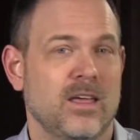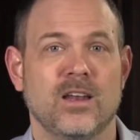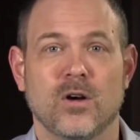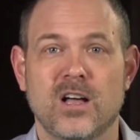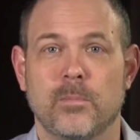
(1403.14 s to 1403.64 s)

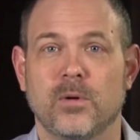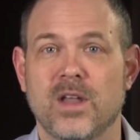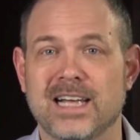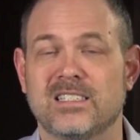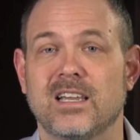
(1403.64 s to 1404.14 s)
a couple of
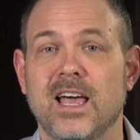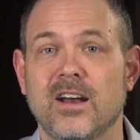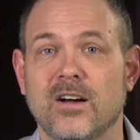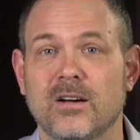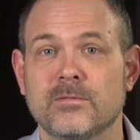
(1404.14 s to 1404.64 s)
nights
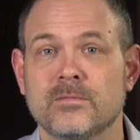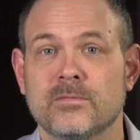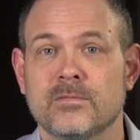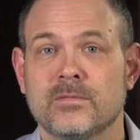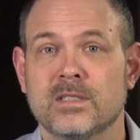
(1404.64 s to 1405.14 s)
later,
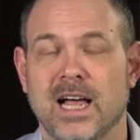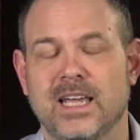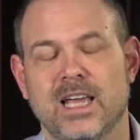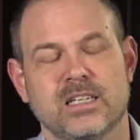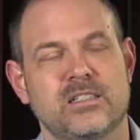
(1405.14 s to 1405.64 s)
I
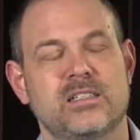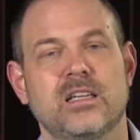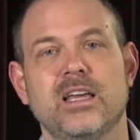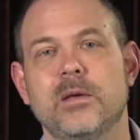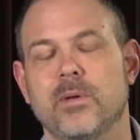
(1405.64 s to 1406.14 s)
can't
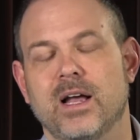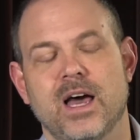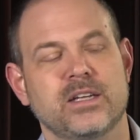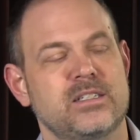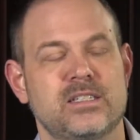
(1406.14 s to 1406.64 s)
sleep. I
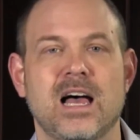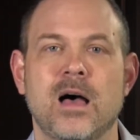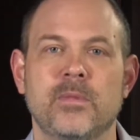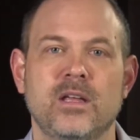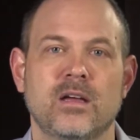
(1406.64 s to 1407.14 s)
got
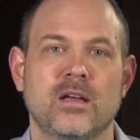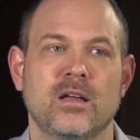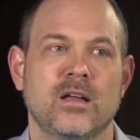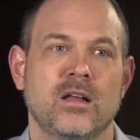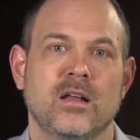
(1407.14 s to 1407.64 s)
insomnia.
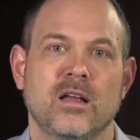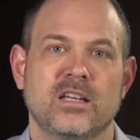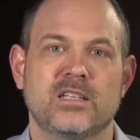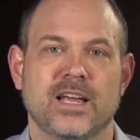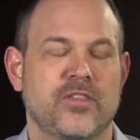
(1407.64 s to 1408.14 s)

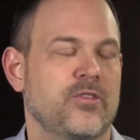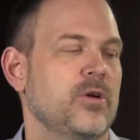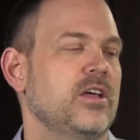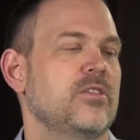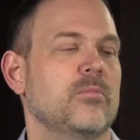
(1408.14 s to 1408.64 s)
It's like
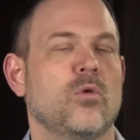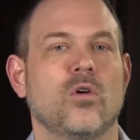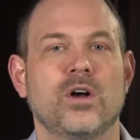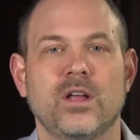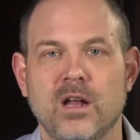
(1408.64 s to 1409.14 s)
3 in the
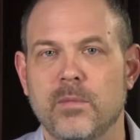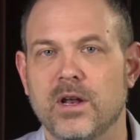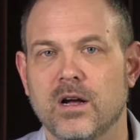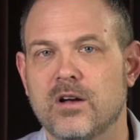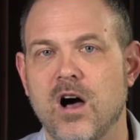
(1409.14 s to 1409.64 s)
morning. I'm
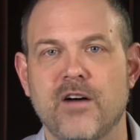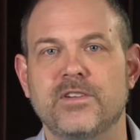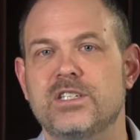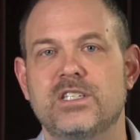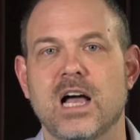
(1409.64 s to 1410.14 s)
in a
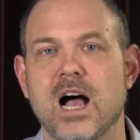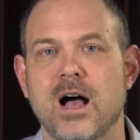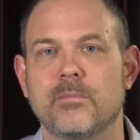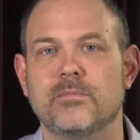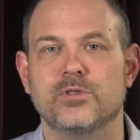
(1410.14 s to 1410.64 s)
coffee
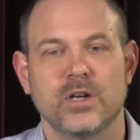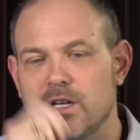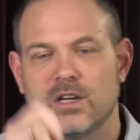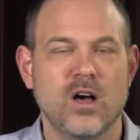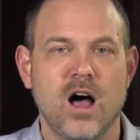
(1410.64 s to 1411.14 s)
shop,
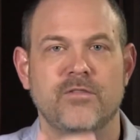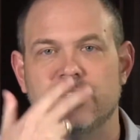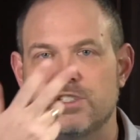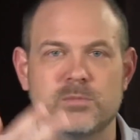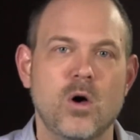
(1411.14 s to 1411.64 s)
drinking
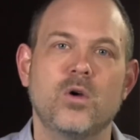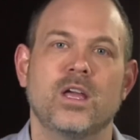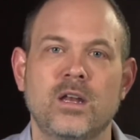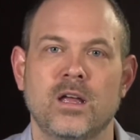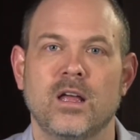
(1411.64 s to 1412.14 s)
coffee,
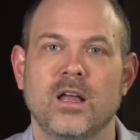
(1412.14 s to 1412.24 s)
smoking.